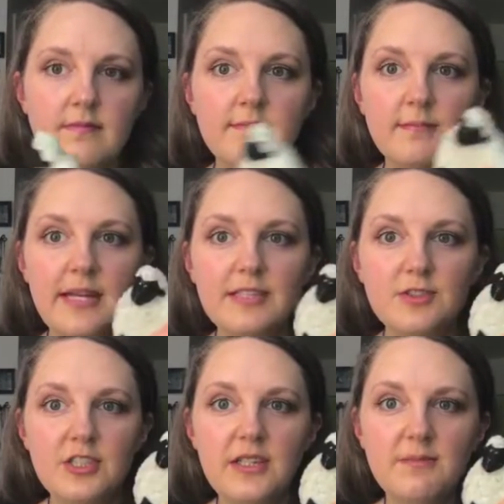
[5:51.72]
my
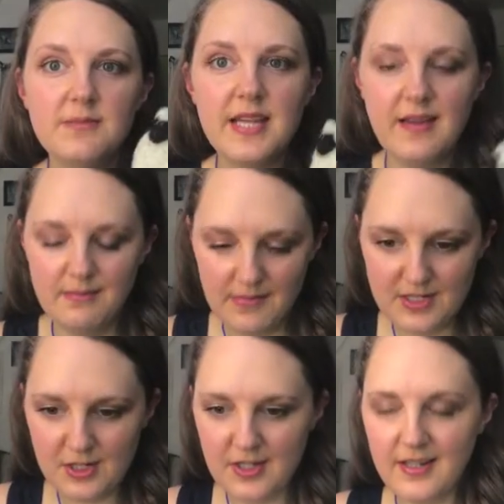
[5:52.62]
sheet tape
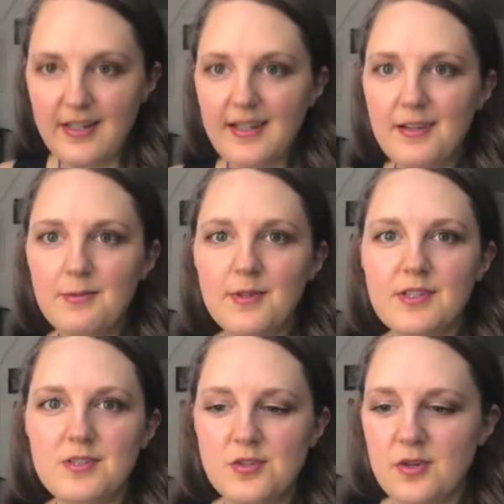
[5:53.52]
measure in it,
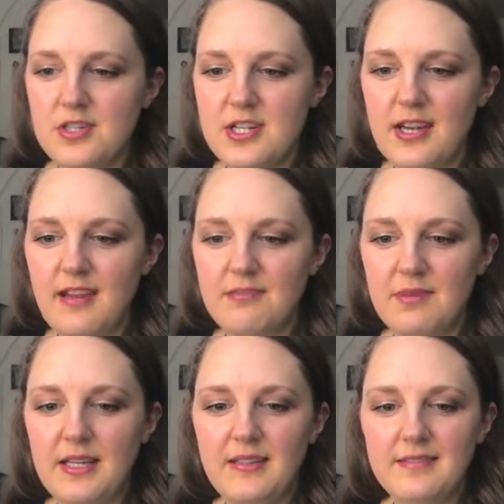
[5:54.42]
which Georgie gave
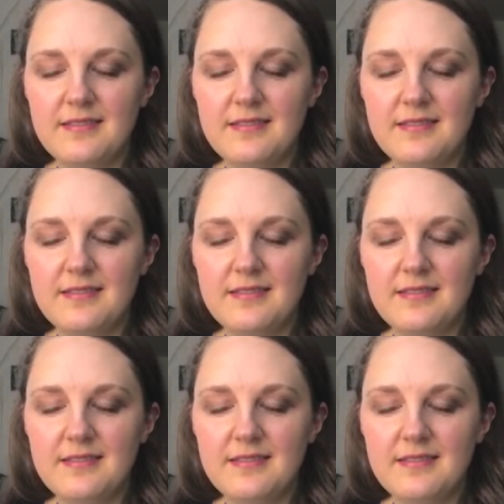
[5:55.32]
me